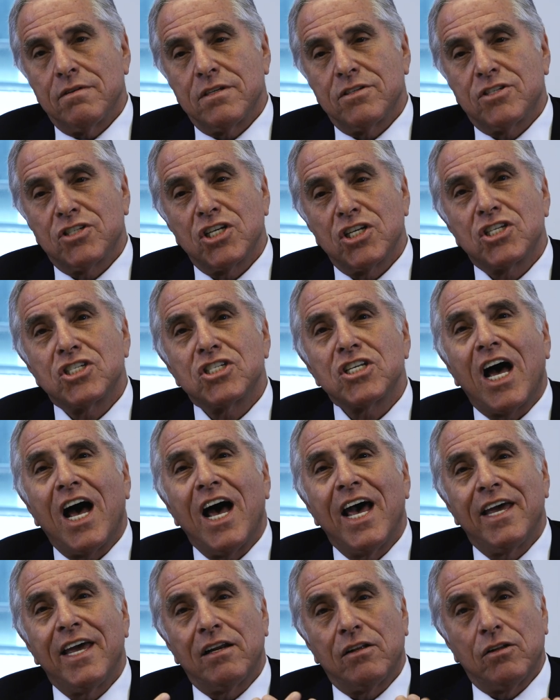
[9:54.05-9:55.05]

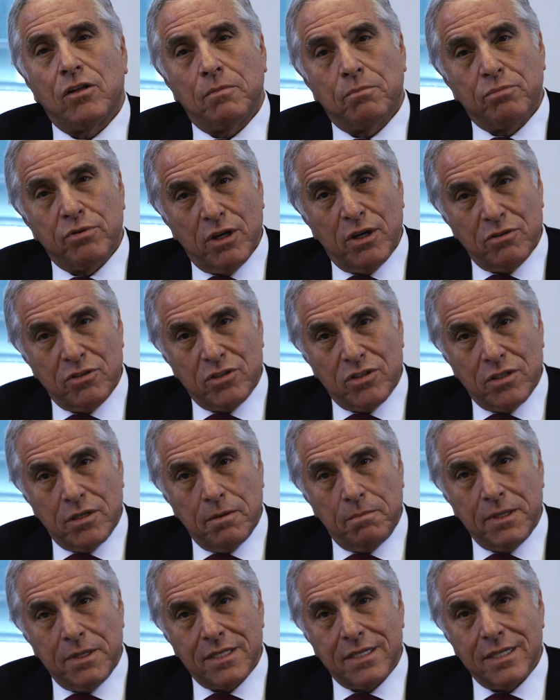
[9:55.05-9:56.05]
societal approach
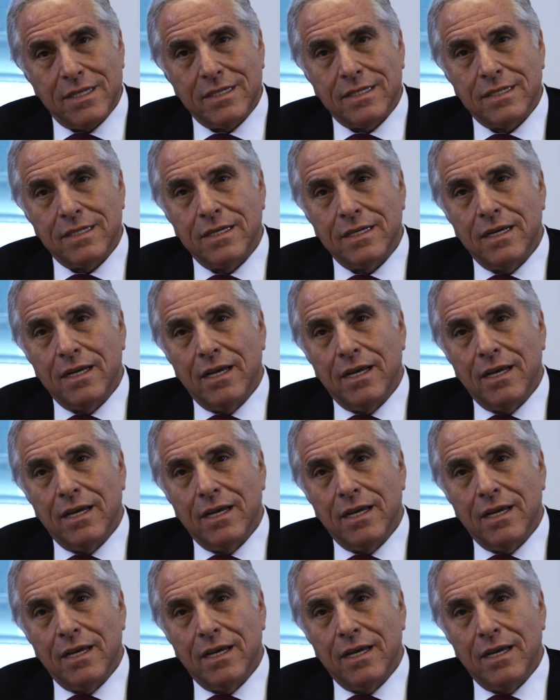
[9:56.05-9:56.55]
to business.